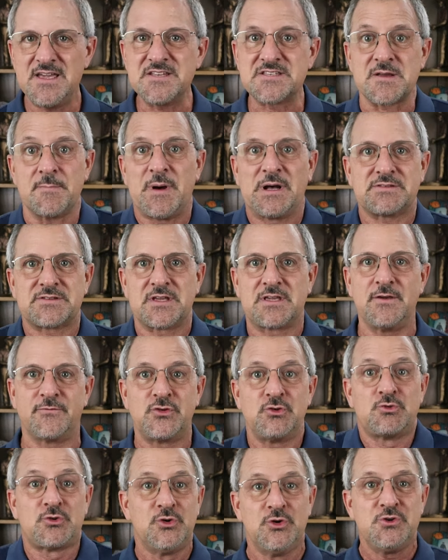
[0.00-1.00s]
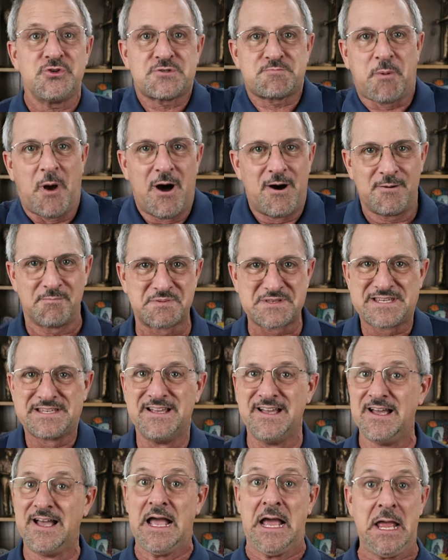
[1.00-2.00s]
is about to give you goosebumps
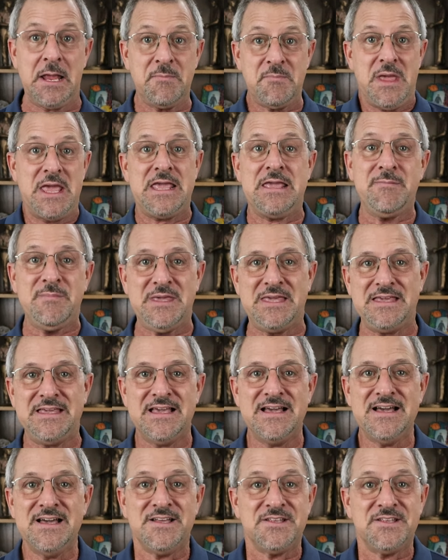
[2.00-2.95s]
and maybe,